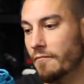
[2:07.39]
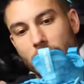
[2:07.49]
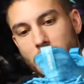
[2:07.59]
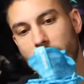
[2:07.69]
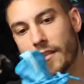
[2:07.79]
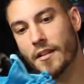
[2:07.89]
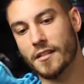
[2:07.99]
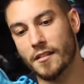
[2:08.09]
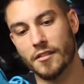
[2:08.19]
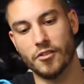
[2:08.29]
But that's my
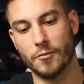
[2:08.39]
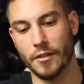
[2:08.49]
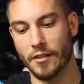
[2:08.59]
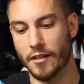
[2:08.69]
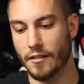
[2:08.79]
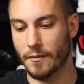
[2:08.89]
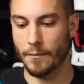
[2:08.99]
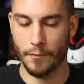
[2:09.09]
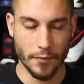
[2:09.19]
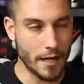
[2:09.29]
thoughts on the Tubular
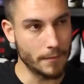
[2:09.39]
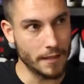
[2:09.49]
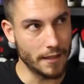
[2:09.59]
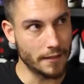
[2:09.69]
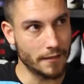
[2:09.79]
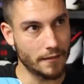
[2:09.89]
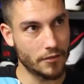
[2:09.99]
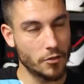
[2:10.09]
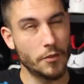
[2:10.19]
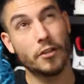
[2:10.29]
Primeknit,
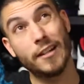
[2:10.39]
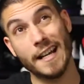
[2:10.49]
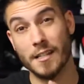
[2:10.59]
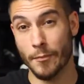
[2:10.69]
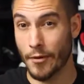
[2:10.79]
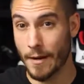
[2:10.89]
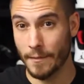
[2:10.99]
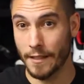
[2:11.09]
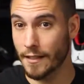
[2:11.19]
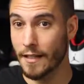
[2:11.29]
Tubular X
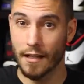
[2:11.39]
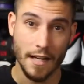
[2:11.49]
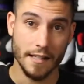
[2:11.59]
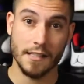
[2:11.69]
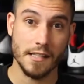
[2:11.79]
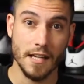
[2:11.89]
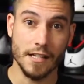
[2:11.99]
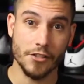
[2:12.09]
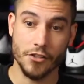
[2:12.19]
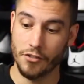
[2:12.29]
Primeknit. I think it's a
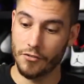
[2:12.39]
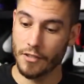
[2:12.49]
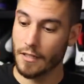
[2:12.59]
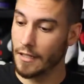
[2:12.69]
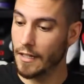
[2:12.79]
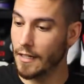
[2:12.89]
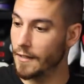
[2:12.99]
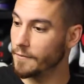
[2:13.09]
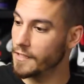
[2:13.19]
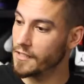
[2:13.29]
nice shoe.
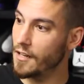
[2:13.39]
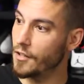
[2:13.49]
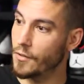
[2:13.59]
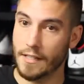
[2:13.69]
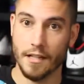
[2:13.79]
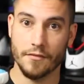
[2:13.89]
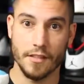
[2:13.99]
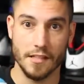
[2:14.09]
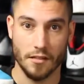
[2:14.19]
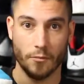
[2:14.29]
Um, this colorway
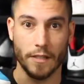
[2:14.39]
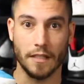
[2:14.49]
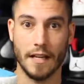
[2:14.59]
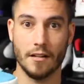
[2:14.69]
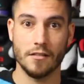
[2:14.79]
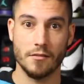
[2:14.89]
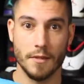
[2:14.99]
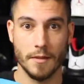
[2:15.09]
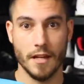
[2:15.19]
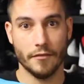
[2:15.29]
definitely is a little bit loud, so
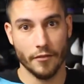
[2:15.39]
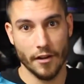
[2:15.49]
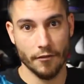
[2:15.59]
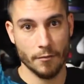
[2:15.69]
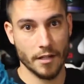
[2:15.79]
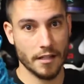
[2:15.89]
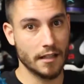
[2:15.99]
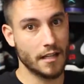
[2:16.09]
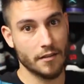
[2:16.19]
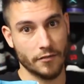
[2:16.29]
maybe not for everybody
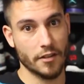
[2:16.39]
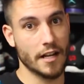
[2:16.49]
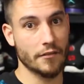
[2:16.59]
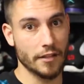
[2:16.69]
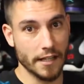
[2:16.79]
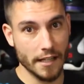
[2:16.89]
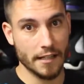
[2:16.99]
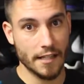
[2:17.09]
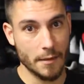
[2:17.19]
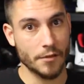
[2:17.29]
and not for an everyday
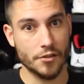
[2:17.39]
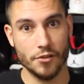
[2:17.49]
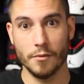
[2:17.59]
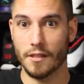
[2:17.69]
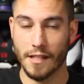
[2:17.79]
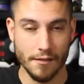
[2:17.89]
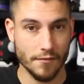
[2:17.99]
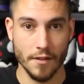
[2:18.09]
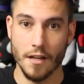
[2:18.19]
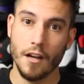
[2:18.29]
type of shoe, but they
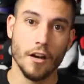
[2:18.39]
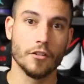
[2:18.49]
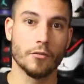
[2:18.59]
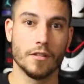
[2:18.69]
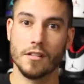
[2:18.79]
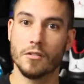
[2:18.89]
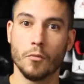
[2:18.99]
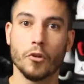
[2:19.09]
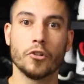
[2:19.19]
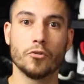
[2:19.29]
have other ones that are
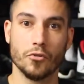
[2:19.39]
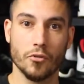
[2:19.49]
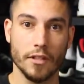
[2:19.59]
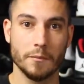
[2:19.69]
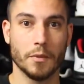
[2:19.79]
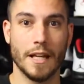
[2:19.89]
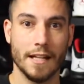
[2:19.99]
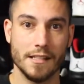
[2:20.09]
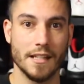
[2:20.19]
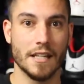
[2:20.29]
more neutral, like
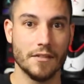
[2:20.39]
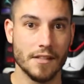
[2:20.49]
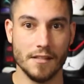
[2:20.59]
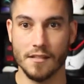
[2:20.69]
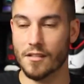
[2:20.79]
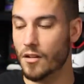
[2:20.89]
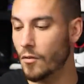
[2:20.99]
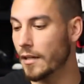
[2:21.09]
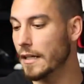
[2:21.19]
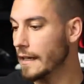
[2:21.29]
blacks, navies, and
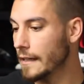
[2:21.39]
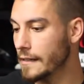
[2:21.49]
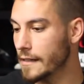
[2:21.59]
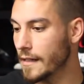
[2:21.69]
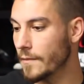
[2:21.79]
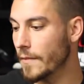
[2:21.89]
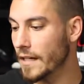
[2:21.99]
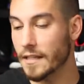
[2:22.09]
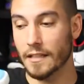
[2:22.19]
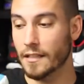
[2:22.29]
so on. And um,
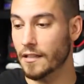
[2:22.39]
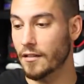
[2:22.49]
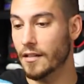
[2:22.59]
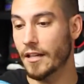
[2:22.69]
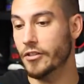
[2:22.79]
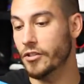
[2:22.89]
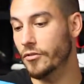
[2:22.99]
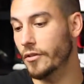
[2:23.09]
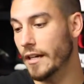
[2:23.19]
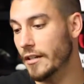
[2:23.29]
I think that they're a nice
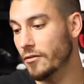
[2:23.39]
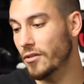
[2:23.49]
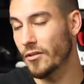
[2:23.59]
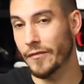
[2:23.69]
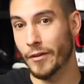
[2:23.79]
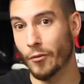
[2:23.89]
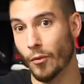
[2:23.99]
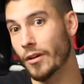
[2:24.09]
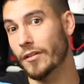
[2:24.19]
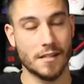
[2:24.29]
shoe. I don't know if they're
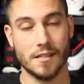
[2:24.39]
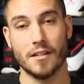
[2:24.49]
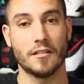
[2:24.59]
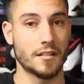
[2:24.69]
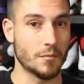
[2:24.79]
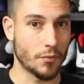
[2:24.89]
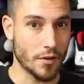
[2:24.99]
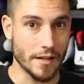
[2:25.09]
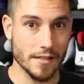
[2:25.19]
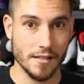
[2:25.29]
worth necessarily the
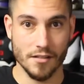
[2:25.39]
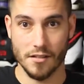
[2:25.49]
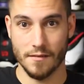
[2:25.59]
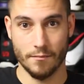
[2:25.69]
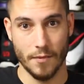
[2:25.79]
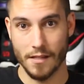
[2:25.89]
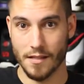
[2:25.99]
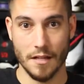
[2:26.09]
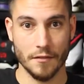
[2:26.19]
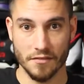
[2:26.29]
price, just
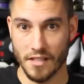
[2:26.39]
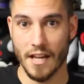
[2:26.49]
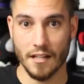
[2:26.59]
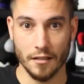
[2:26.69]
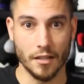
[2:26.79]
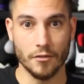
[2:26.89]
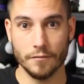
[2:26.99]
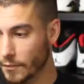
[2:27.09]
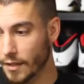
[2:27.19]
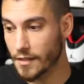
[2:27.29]
based off of tech
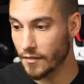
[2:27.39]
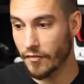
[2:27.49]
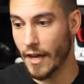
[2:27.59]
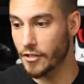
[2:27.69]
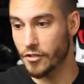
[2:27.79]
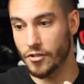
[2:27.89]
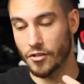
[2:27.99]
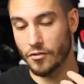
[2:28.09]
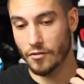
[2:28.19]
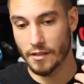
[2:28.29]
alone, but it's a fashion
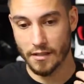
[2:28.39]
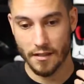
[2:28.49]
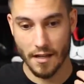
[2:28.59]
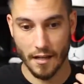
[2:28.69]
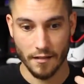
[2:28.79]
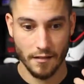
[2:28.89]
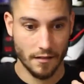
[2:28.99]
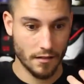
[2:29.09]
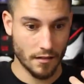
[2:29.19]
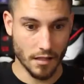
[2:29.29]
shoe. It's not
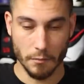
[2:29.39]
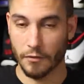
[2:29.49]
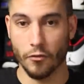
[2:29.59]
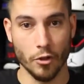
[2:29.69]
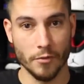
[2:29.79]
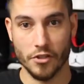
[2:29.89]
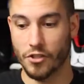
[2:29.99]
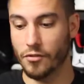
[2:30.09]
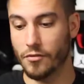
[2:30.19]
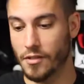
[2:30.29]
a performance
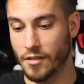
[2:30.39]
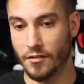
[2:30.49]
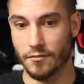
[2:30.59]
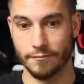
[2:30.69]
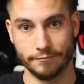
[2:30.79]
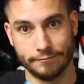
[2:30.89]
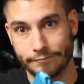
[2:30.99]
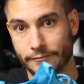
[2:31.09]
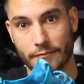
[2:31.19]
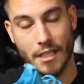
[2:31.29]
shoe, so
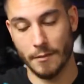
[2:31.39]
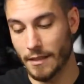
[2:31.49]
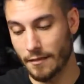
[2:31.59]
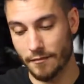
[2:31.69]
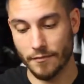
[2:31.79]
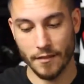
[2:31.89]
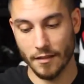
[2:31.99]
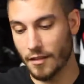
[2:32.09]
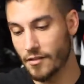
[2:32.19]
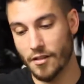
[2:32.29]
I mean,
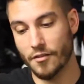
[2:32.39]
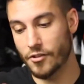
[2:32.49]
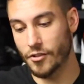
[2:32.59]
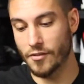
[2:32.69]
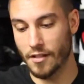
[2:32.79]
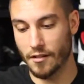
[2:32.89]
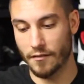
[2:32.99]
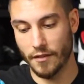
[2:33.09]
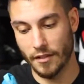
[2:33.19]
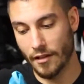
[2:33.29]
there's other shoes that
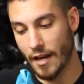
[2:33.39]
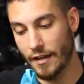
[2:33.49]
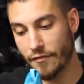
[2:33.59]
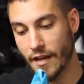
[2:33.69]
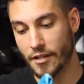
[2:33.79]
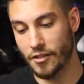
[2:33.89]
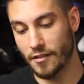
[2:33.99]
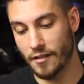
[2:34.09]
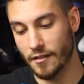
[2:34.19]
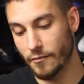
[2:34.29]
are, that are high
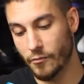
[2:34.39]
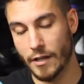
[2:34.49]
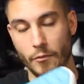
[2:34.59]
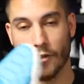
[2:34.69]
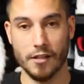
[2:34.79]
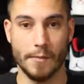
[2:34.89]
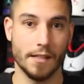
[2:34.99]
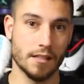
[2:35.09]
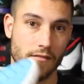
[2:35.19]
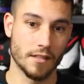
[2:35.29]
fashion that are way more
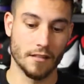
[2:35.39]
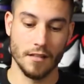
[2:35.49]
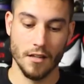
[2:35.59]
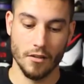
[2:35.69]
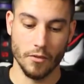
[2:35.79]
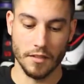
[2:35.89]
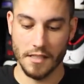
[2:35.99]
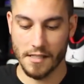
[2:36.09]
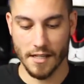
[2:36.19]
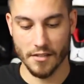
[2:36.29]
expensive than what
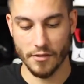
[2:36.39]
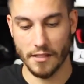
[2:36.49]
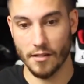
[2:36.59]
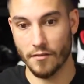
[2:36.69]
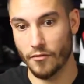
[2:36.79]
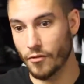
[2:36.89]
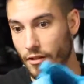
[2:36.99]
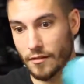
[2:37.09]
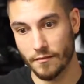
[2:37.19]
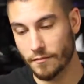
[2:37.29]
these guys retail
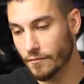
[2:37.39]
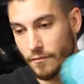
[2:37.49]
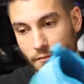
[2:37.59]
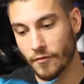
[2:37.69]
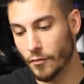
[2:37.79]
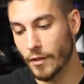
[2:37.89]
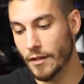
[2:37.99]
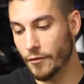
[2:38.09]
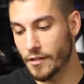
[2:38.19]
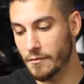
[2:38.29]
for, and for
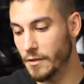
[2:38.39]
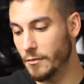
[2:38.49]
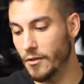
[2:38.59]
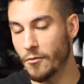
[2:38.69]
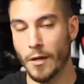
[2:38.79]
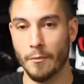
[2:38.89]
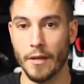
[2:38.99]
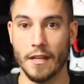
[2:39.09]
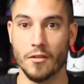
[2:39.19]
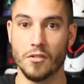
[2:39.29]
whatever reason people don't mind
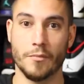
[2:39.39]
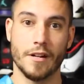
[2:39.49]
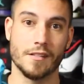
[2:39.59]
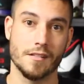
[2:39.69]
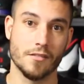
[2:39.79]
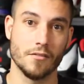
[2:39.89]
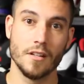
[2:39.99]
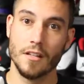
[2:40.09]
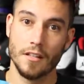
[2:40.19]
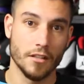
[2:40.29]
paying those prices. So,
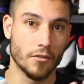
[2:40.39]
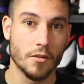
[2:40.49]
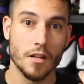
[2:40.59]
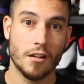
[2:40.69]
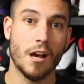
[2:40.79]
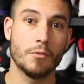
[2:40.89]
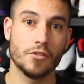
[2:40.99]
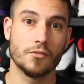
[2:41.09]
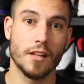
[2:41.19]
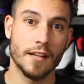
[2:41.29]
you know, cop
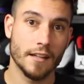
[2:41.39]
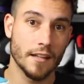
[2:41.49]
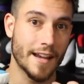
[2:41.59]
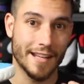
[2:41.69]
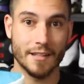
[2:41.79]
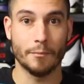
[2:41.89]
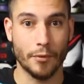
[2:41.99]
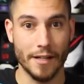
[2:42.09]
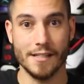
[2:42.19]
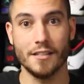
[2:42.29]
what you like at the
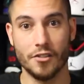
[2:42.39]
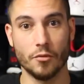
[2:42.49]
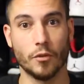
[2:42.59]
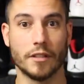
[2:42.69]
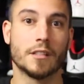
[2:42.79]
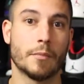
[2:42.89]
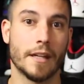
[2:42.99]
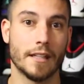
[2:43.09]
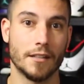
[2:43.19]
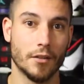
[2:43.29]
price that you're willing to pay.